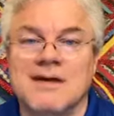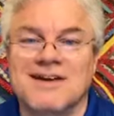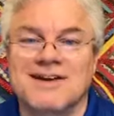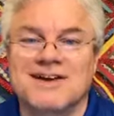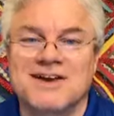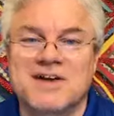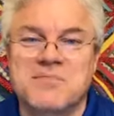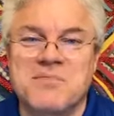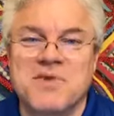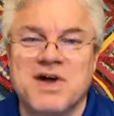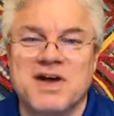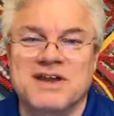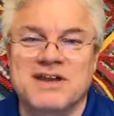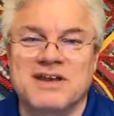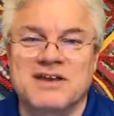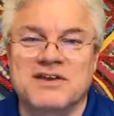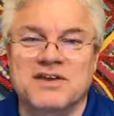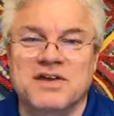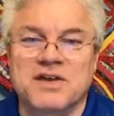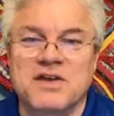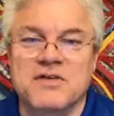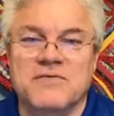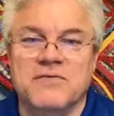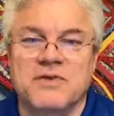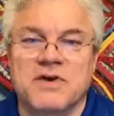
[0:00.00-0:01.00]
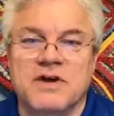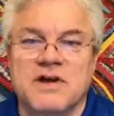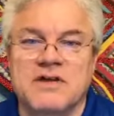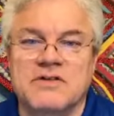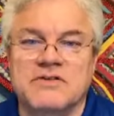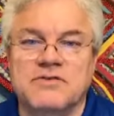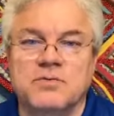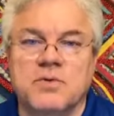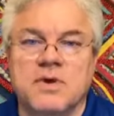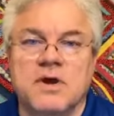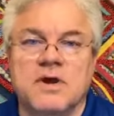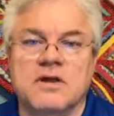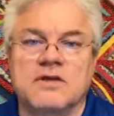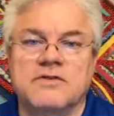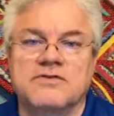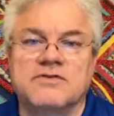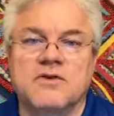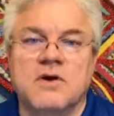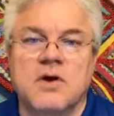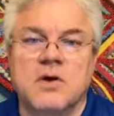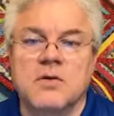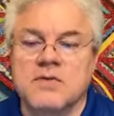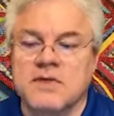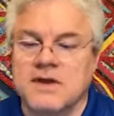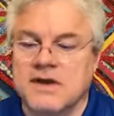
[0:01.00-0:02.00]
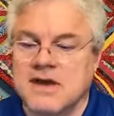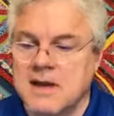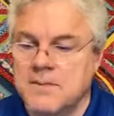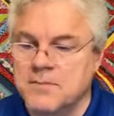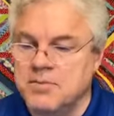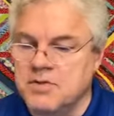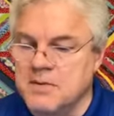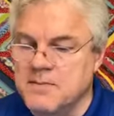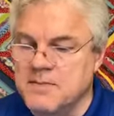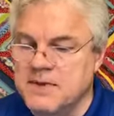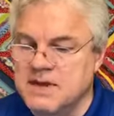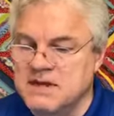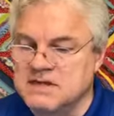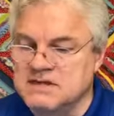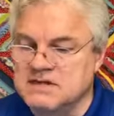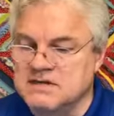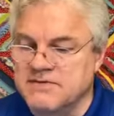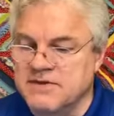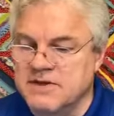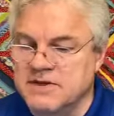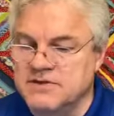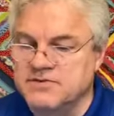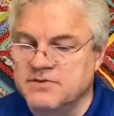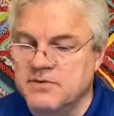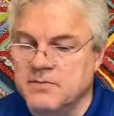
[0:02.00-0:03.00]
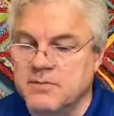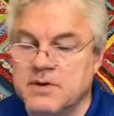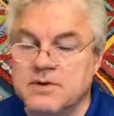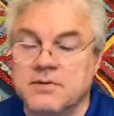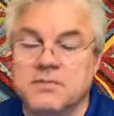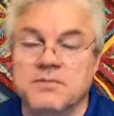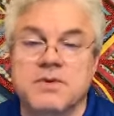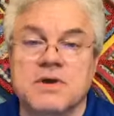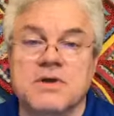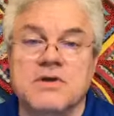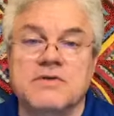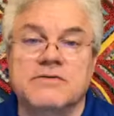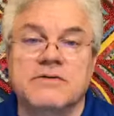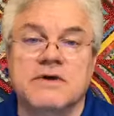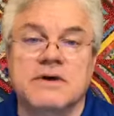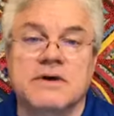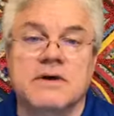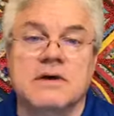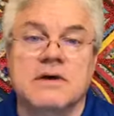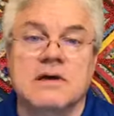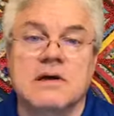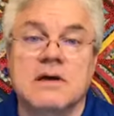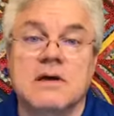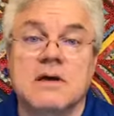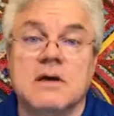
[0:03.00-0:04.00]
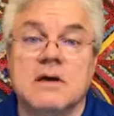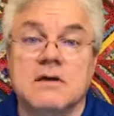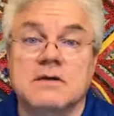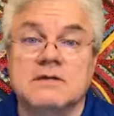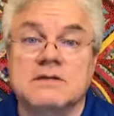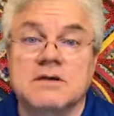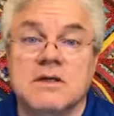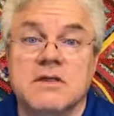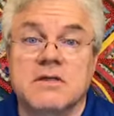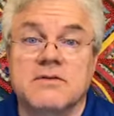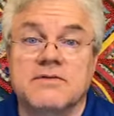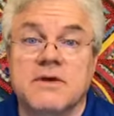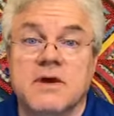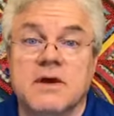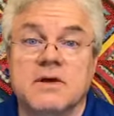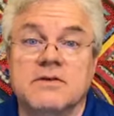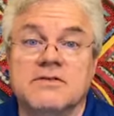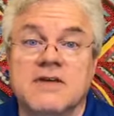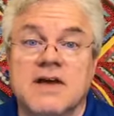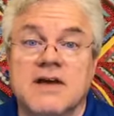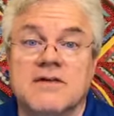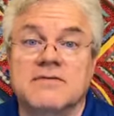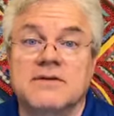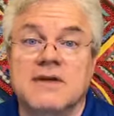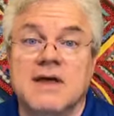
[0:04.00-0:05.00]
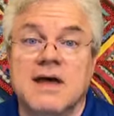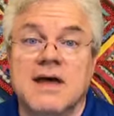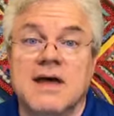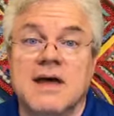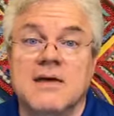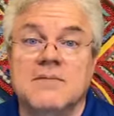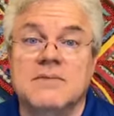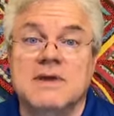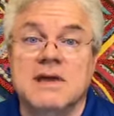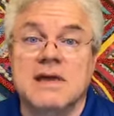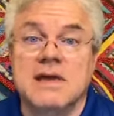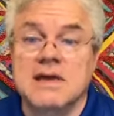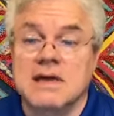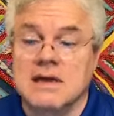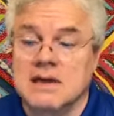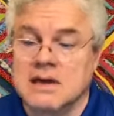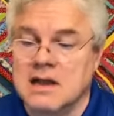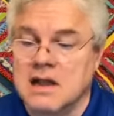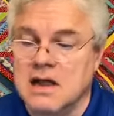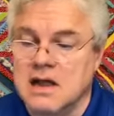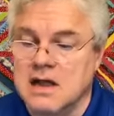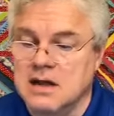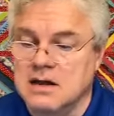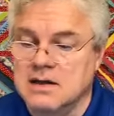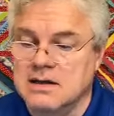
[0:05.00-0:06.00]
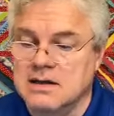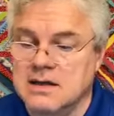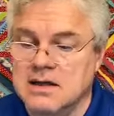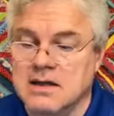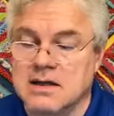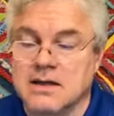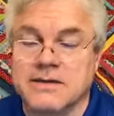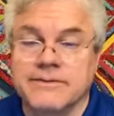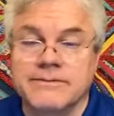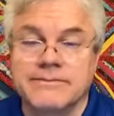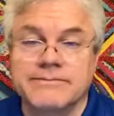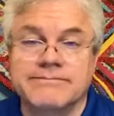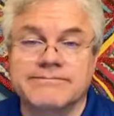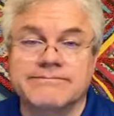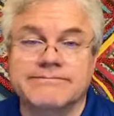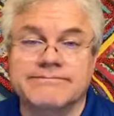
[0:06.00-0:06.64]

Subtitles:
Good Monday to you, friends. We're going to start with a couple of minutes of instrumental music so that folks have time to get logged in.